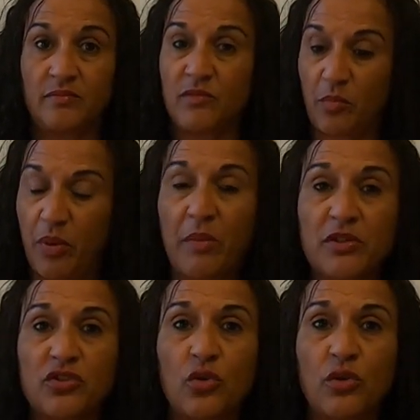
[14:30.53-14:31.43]
The
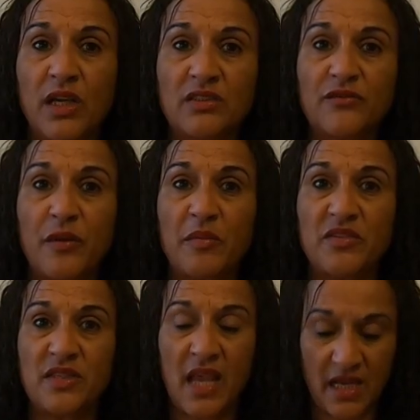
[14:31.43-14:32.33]
public school gets it from the
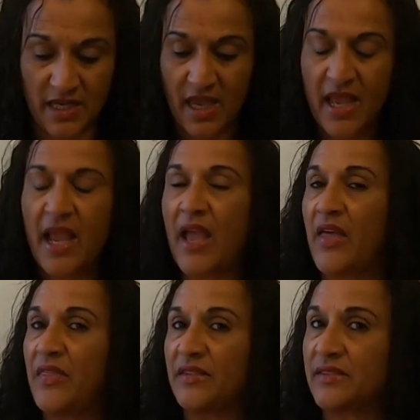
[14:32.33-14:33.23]
state,
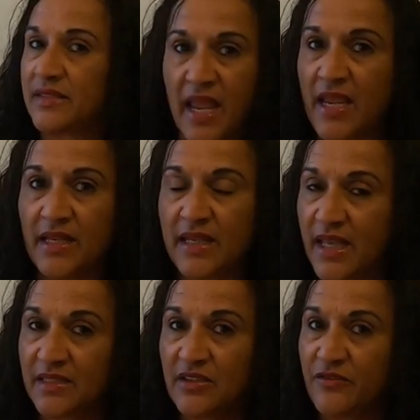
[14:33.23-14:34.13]
and the state
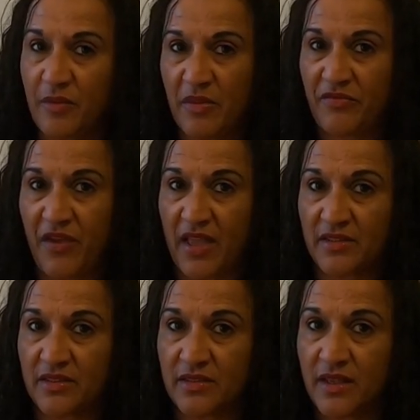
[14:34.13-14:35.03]
gets it from the
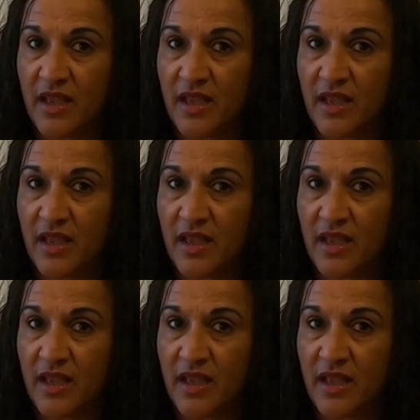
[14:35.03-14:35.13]
feds.